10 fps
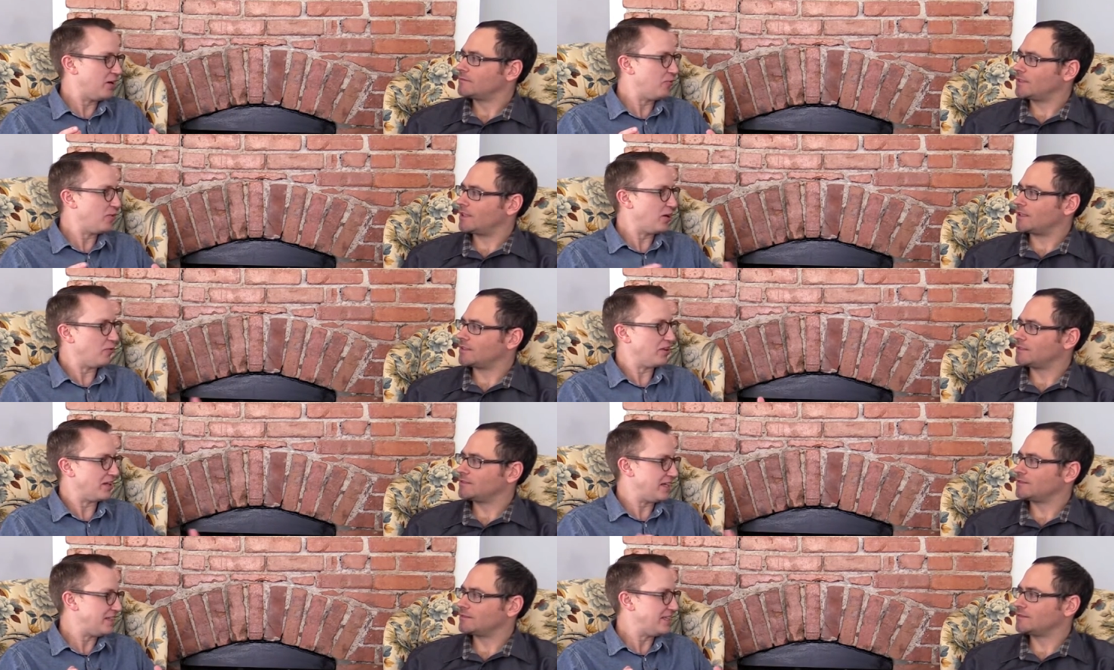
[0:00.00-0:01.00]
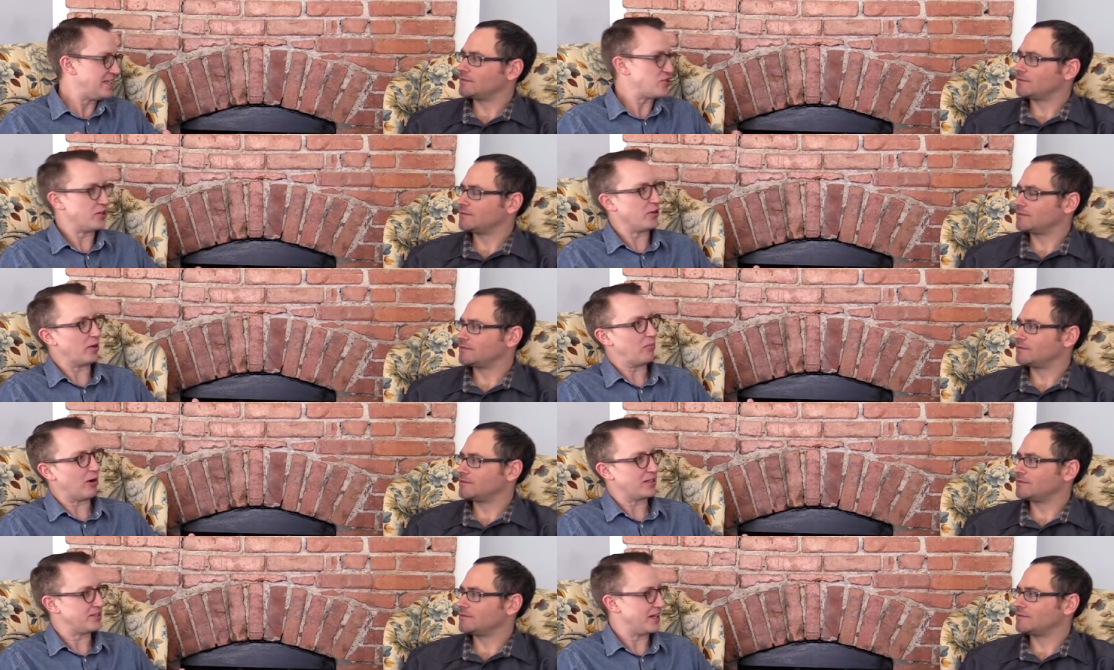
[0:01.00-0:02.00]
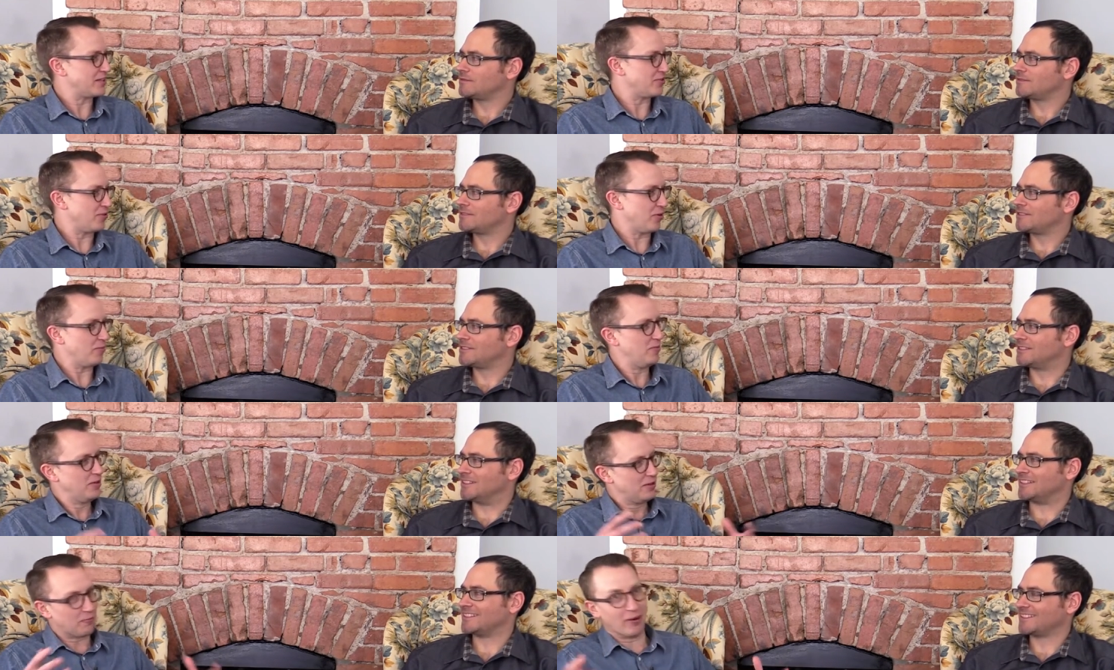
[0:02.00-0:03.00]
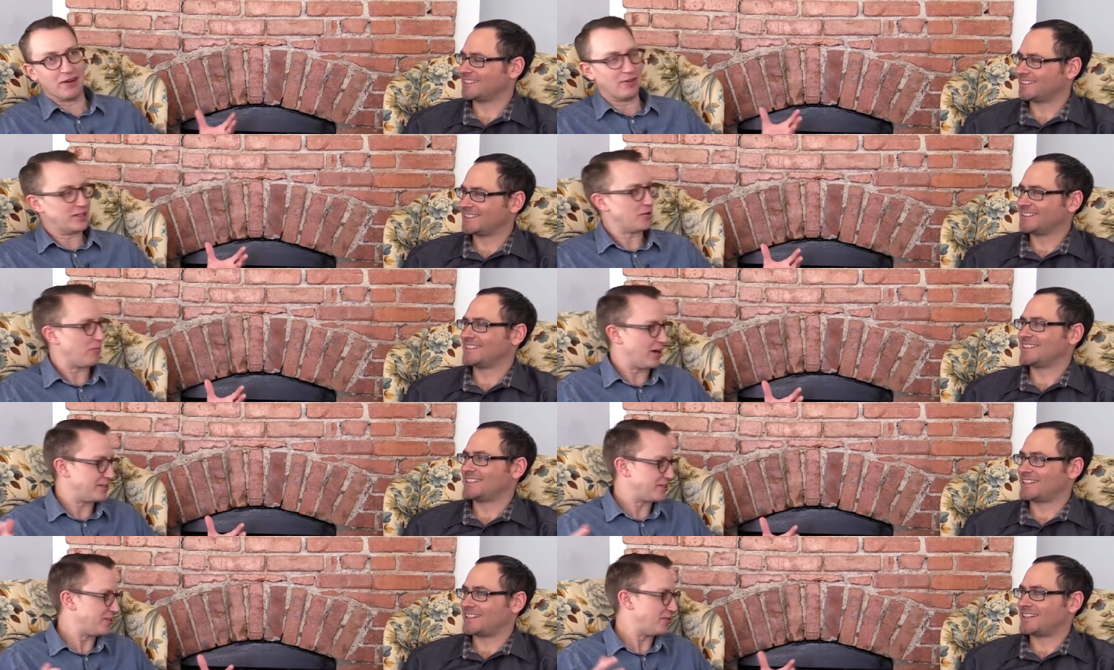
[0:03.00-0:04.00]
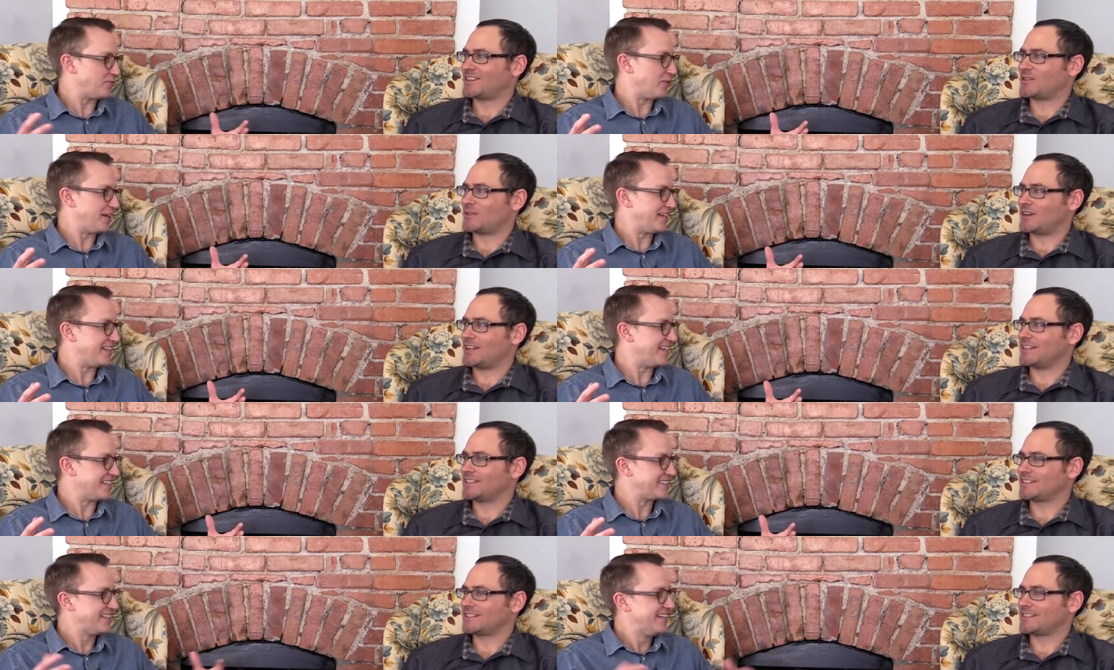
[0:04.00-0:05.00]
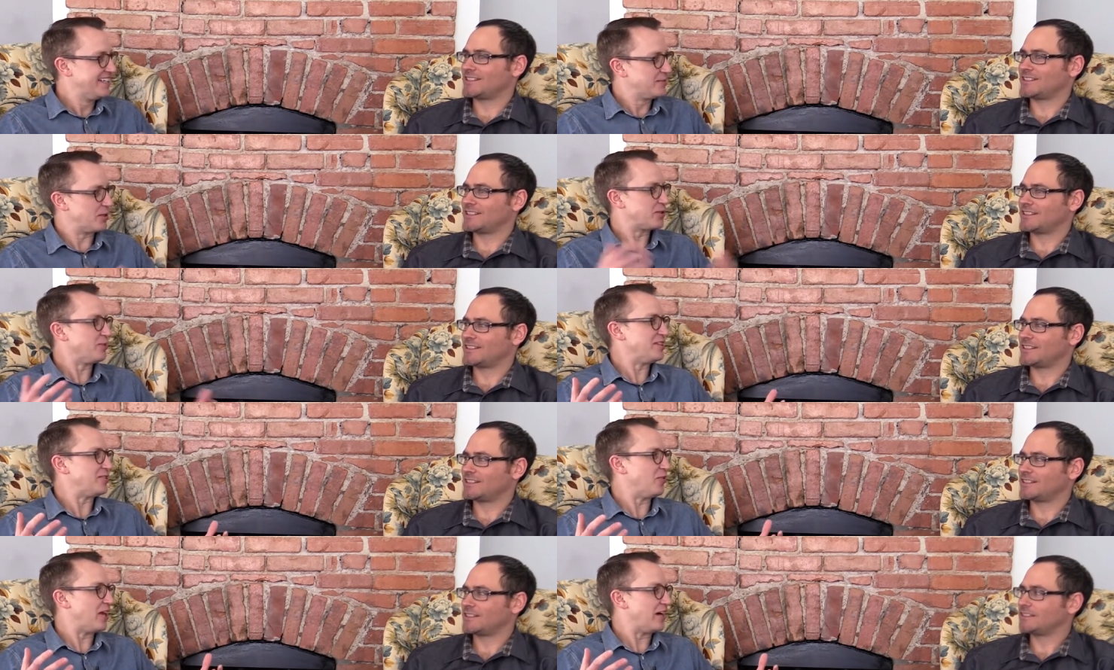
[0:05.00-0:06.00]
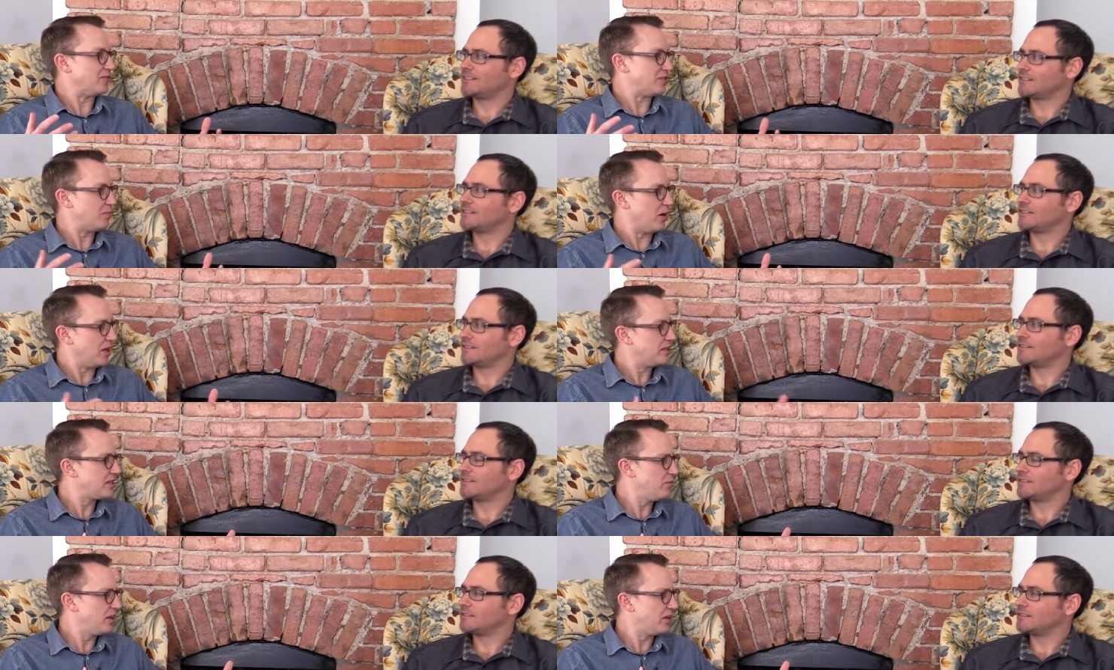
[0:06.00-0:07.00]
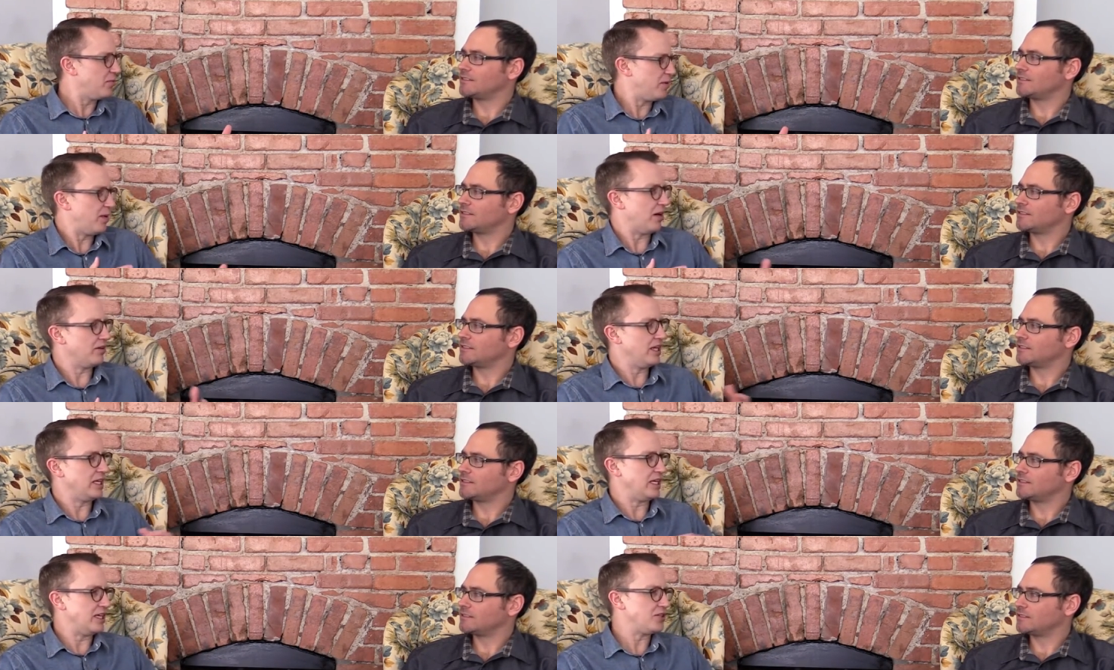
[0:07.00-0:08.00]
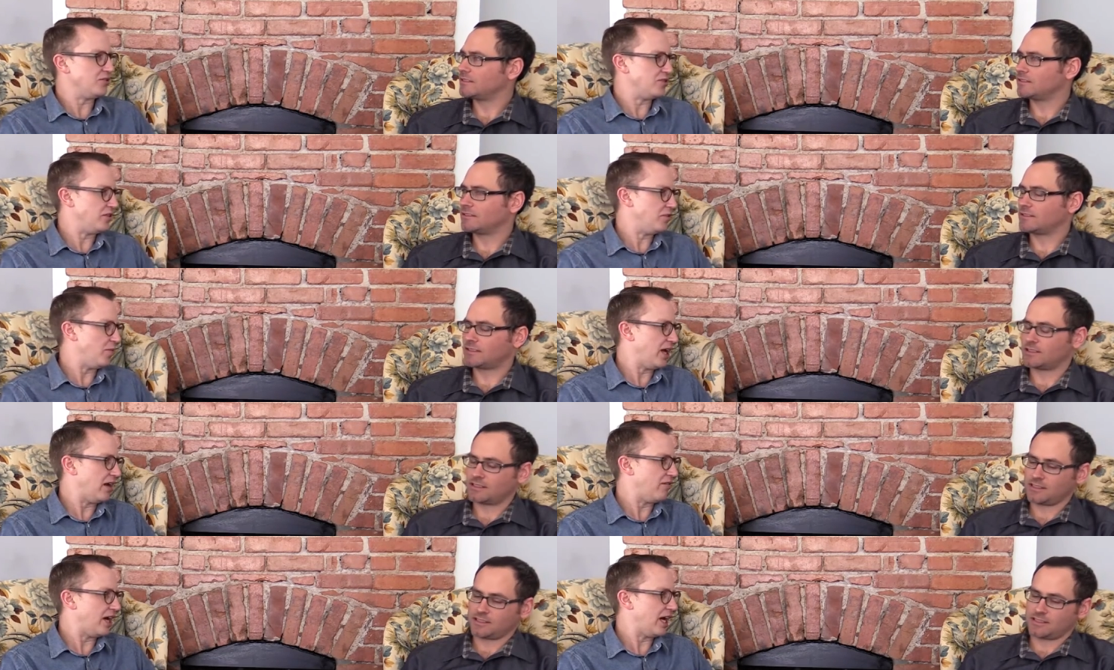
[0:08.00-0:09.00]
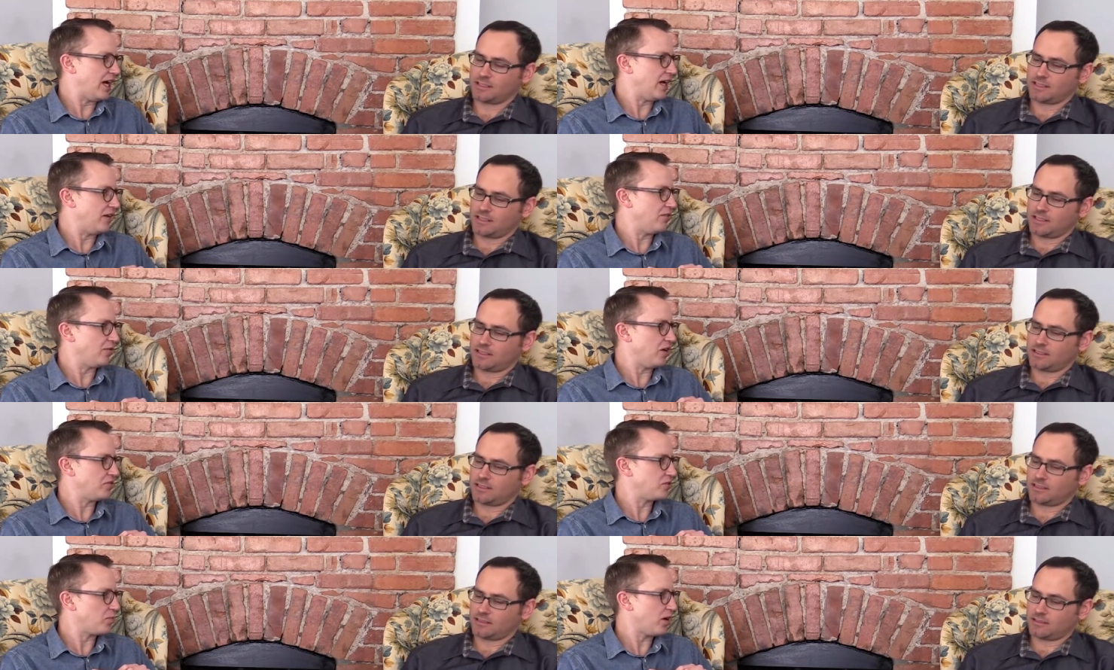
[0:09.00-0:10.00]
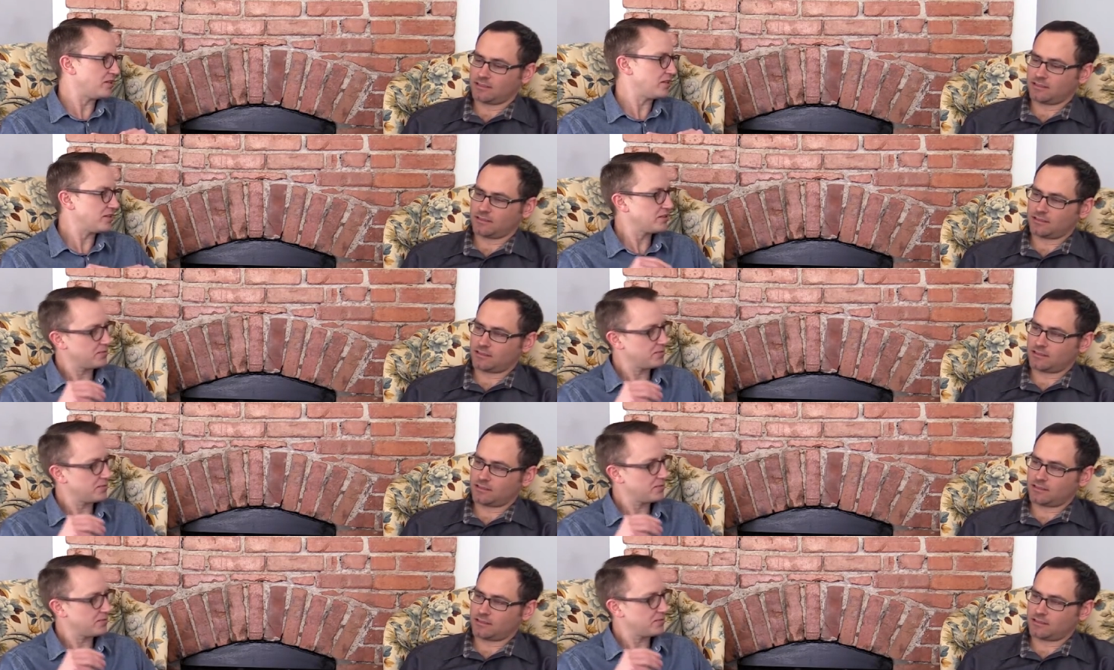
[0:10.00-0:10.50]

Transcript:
Speaker 1: you know, with any engineering project or renovation project. You always run into things, especially with these old houses. But tell me a little bit about any issues that you may have had throughout this process.